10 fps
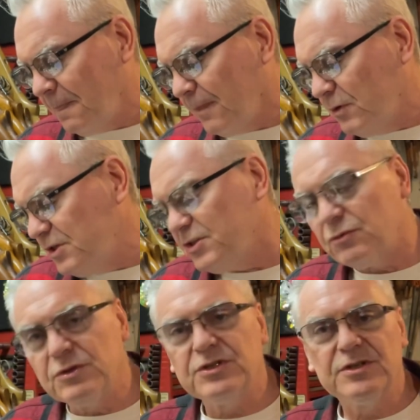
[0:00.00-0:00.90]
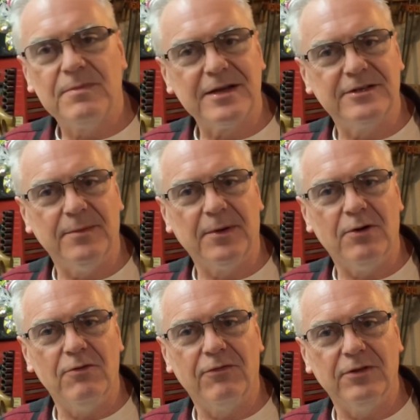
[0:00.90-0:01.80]
which is about
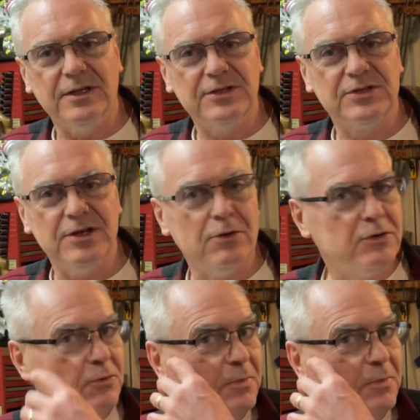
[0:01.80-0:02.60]
typical for these CO2